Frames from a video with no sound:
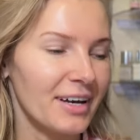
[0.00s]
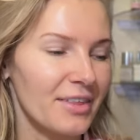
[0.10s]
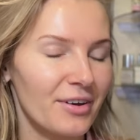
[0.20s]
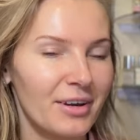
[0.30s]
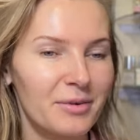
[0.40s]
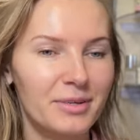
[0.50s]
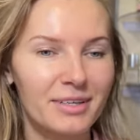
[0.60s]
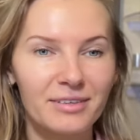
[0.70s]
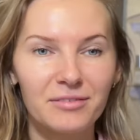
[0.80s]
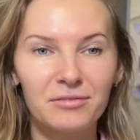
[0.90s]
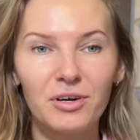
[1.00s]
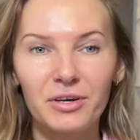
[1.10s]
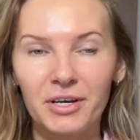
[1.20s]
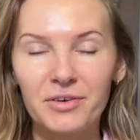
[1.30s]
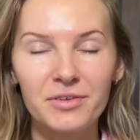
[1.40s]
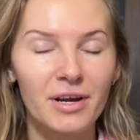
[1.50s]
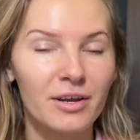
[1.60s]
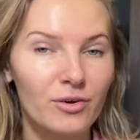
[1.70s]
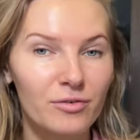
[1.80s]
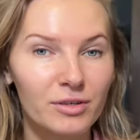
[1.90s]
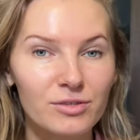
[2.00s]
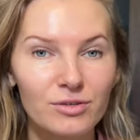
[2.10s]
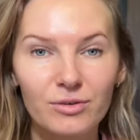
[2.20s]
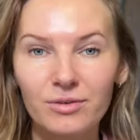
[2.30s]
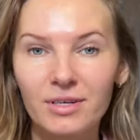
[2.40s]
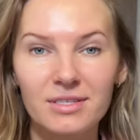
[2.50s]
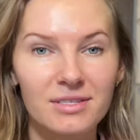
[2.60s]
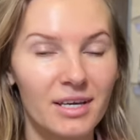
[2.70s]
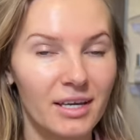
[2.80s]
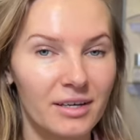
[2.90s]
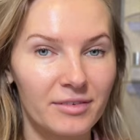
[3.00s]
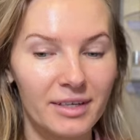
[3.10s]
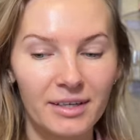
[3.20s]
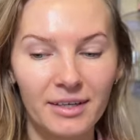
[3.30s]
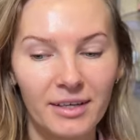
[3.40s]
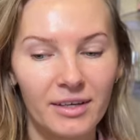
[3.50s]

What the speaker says: I thought I would vlog here and there. I don't know if I'll do consecutively